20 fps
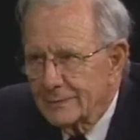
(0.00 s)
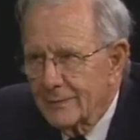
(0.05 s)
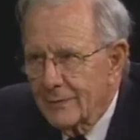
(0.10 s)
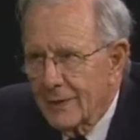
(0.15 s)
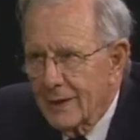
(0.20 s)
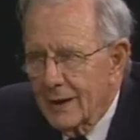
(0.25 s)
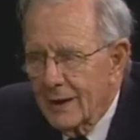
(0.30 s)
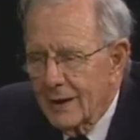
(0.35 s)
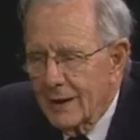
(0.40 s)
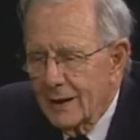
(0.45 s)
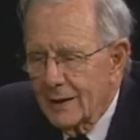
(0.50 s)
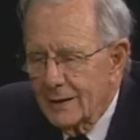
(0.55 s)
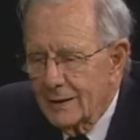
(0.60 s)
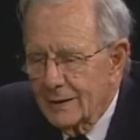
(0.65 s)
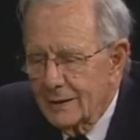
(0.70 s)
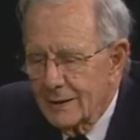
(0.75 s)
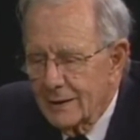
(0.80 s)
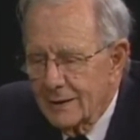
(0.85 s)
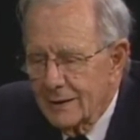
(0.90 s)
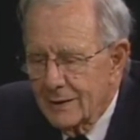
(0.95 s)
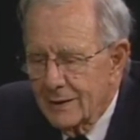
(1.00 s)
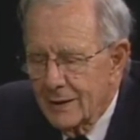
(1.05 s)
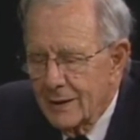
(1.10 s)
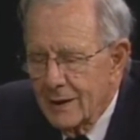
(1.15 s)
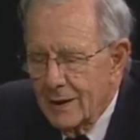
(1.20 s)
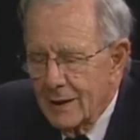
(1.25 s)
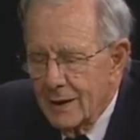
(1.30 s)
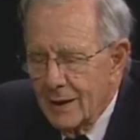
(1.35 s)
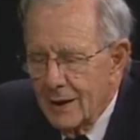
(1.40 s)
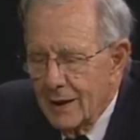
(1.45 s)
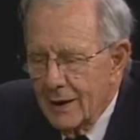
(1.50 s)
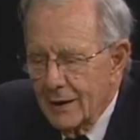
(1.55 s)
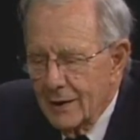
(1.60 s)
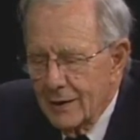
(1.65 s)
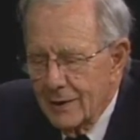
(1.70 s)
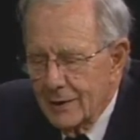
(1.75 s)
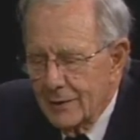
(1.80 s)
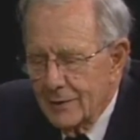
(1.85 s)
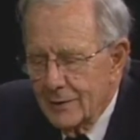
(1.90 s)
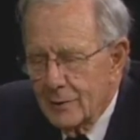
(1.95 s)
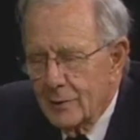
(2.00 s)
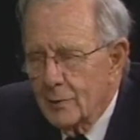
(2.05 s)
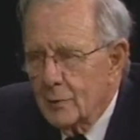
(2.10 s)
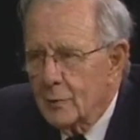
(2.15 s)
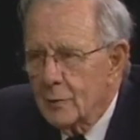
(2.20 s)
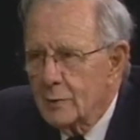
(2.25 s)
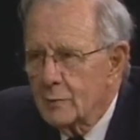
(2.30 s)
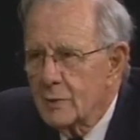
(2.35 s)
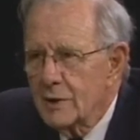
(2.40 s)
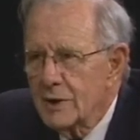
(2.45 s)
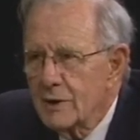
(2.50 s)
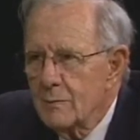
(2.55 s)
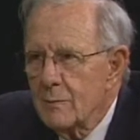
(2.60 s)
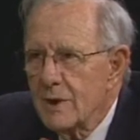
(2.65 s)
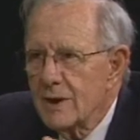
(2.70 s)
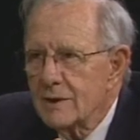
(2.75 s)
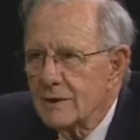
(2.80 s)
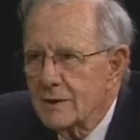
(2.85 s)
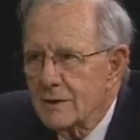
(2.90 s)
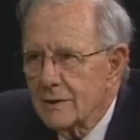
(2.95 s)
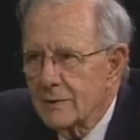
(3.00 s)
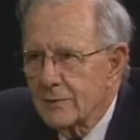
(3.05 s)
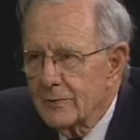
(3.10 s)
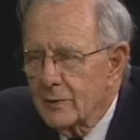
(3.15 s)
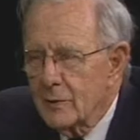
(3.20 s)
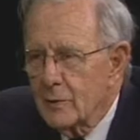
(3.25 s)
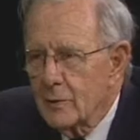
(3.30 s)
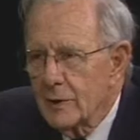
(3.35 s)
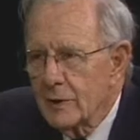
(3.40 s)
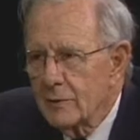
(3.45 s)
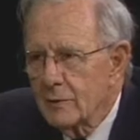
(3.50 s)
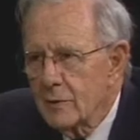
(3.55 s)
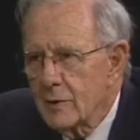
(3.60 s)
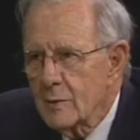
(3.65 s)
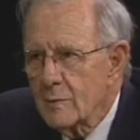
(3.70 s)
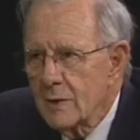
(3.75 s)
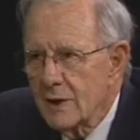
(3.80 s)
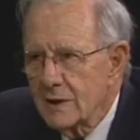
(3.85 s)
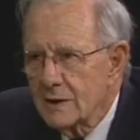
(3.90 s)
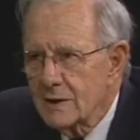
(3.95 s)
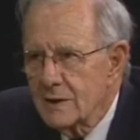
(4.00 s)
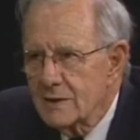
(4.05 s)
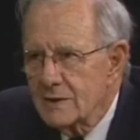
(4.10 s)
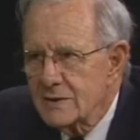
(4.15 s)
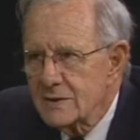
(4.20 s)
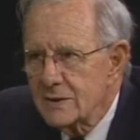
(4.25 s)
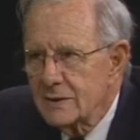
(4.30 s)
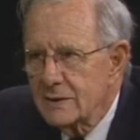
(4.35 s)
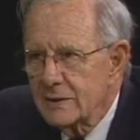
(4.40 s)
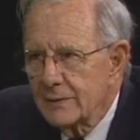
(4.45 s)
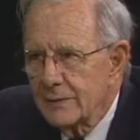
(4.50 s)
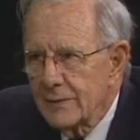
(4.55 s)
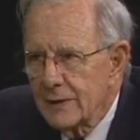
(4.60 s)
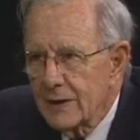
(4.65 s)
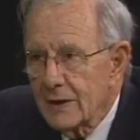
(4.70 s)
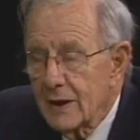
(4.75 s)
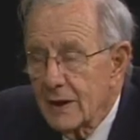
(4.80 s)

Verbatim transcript: mm-hmm. and uh, uh, would be a model for what we might consider.